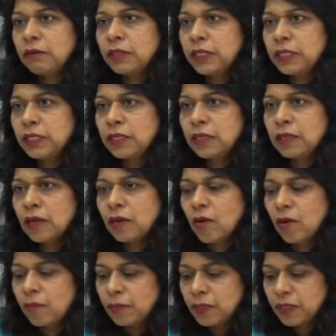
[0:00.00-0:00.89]
retain our
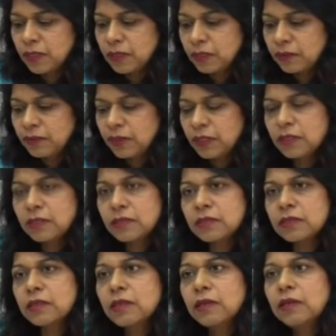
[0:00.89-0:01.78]

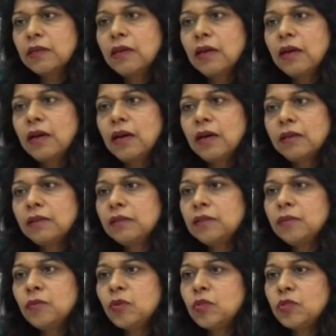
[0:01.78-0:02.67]
competitiveness.
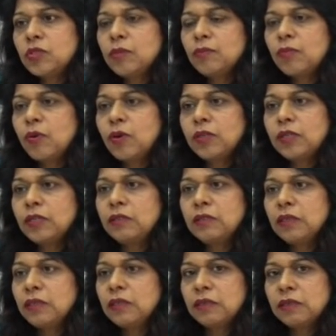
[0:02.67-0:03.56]
The most
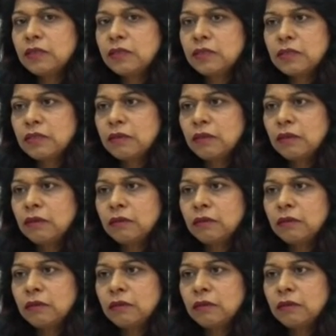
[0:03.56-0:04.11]
important thing is,